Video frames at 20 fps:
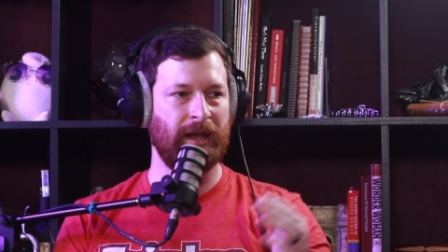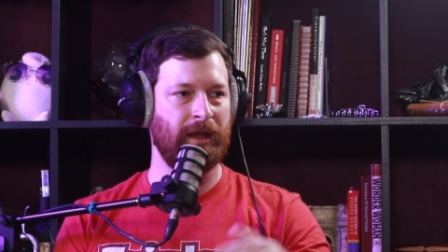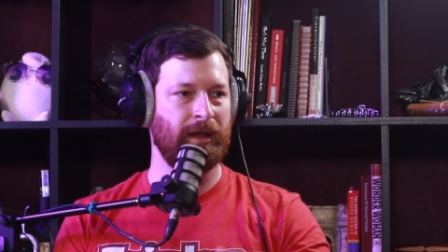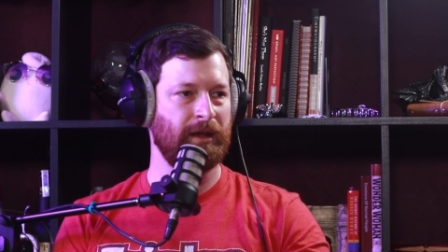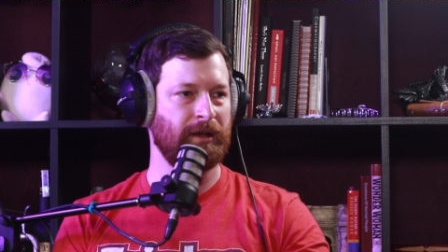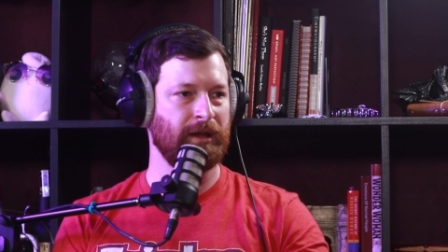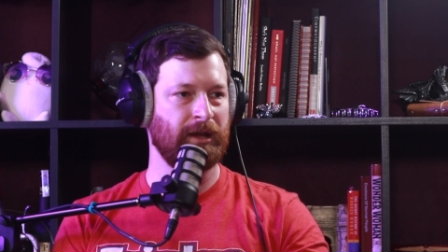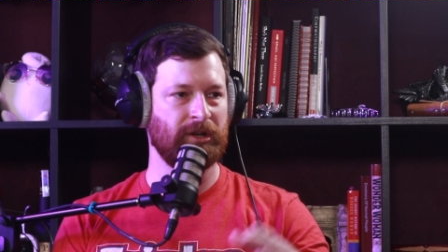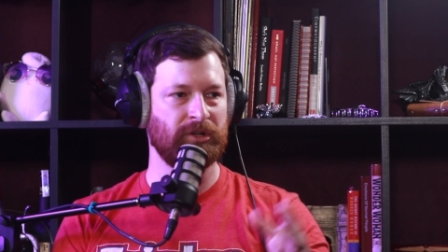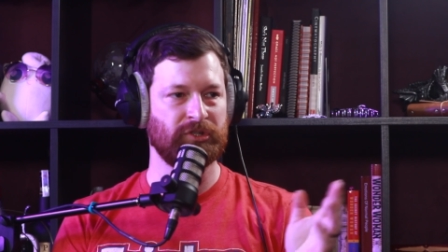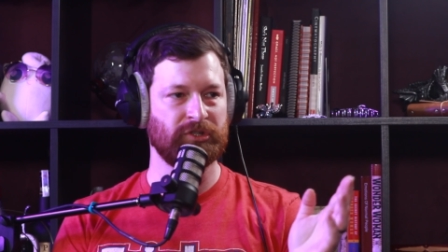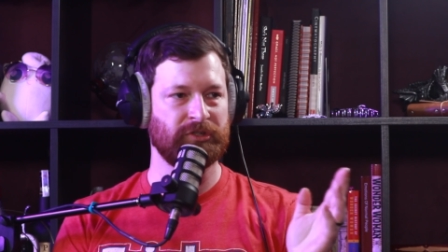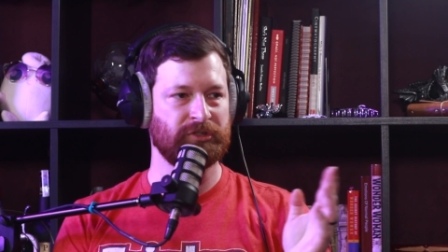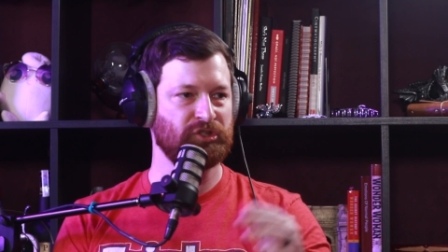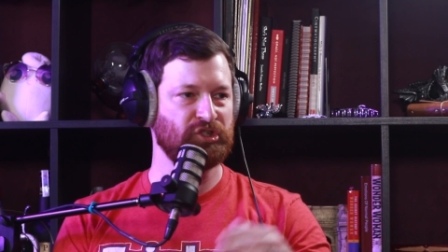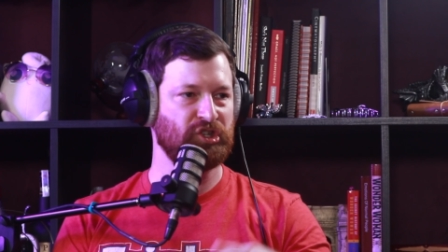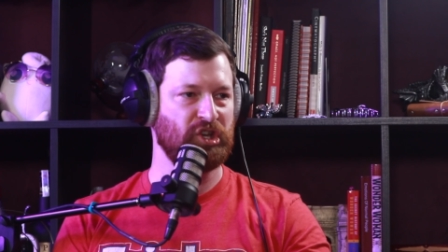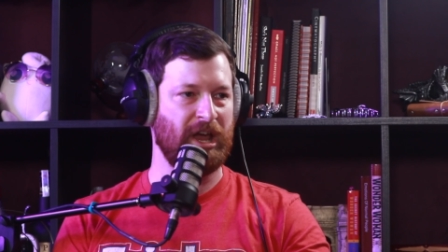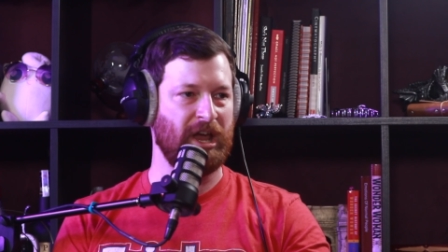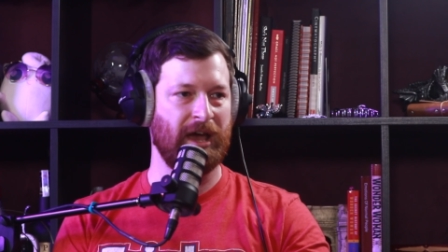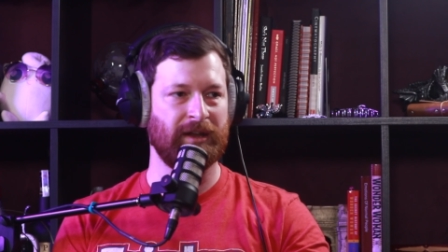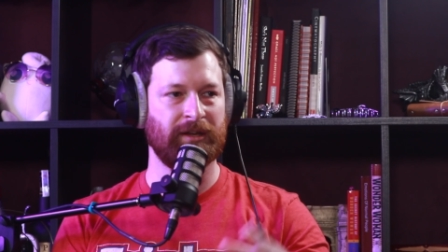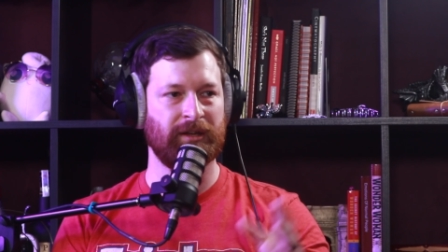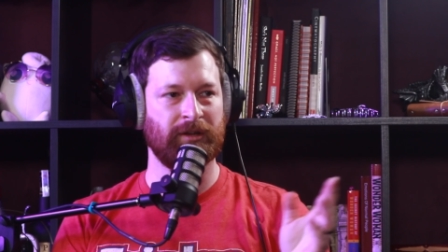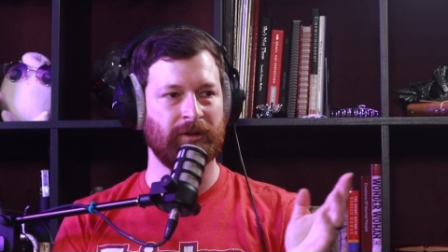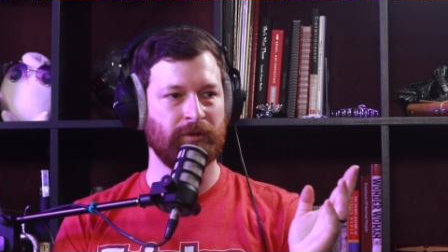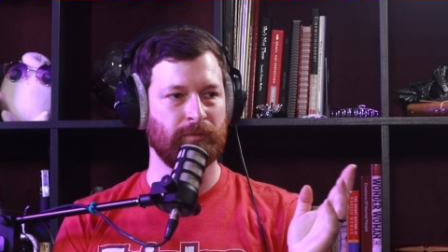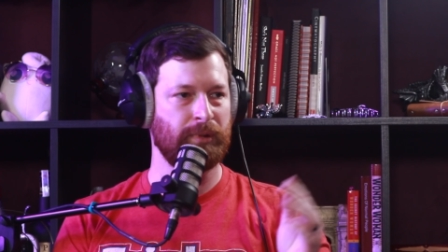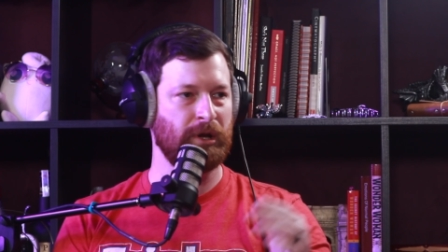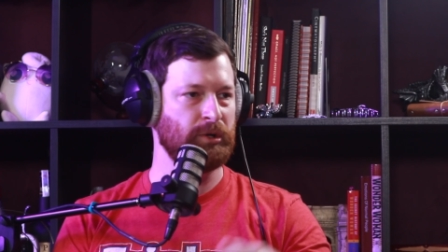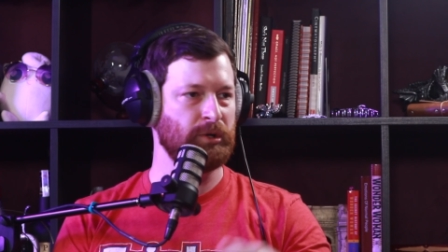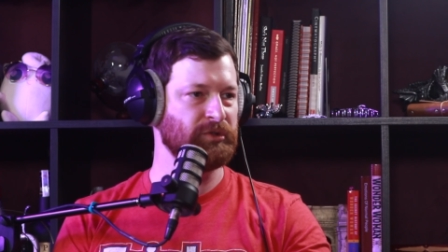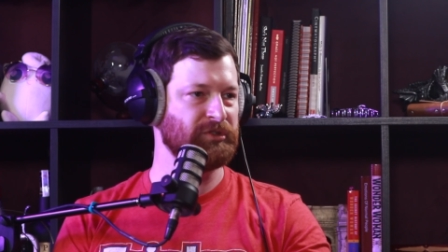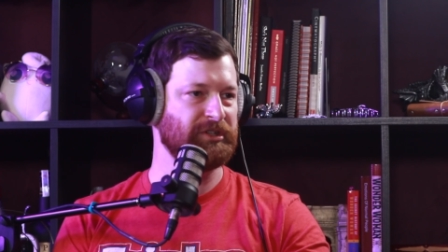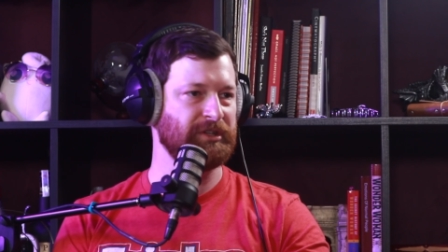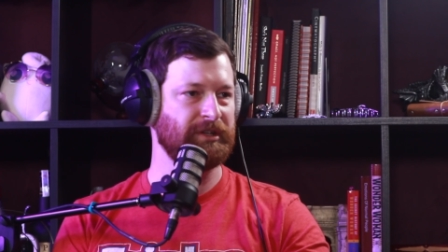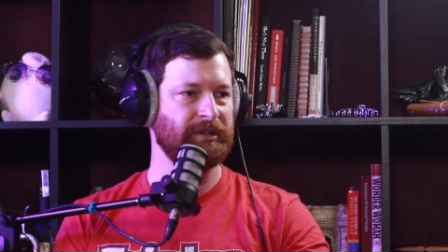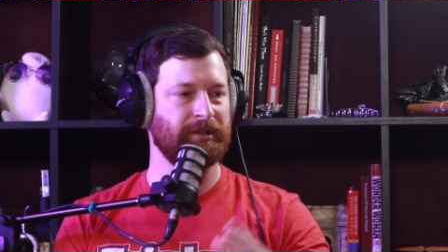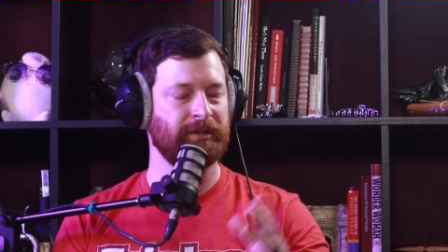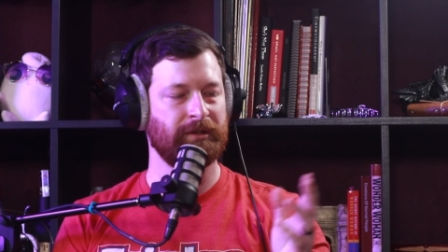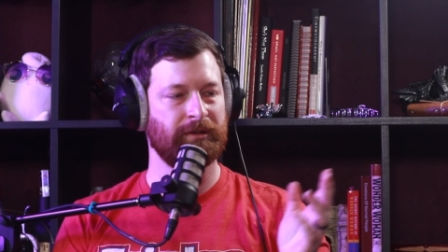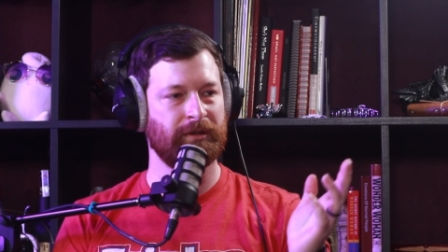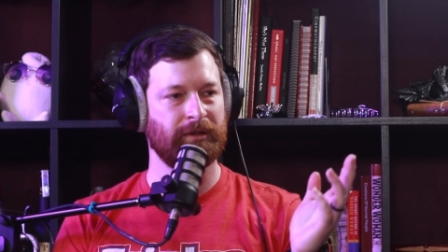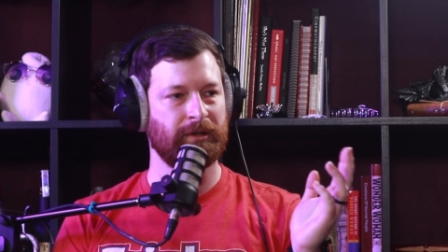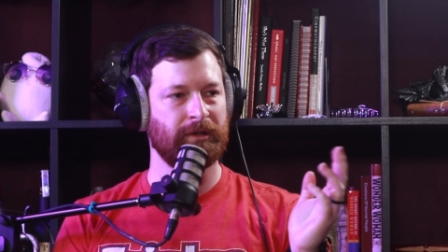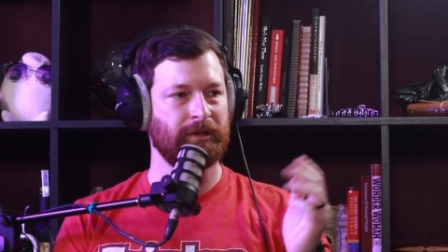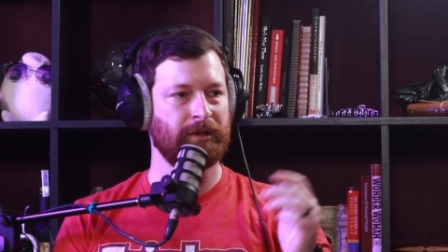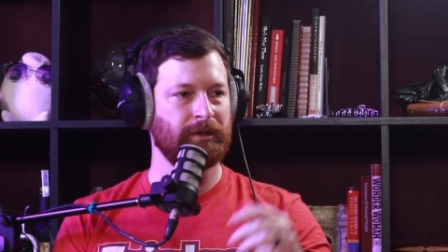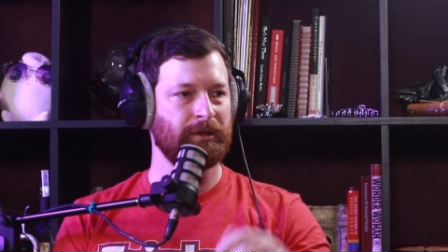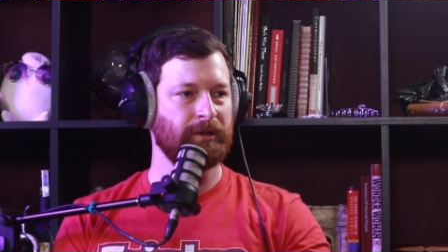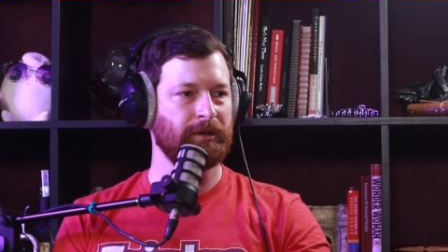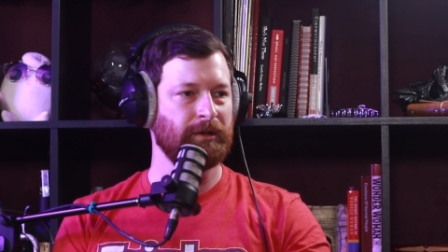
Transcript: kind of just chatting or posting. Yeah.